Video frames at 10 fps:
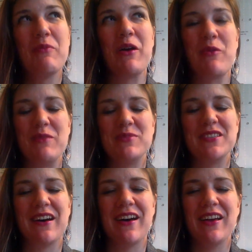My
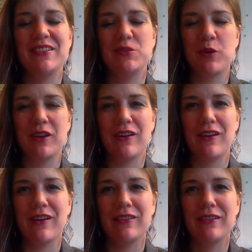website,
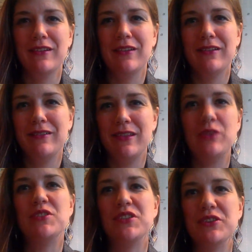Twitter,
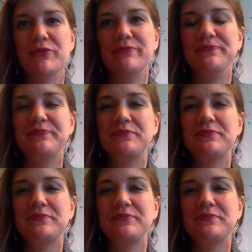YouTube.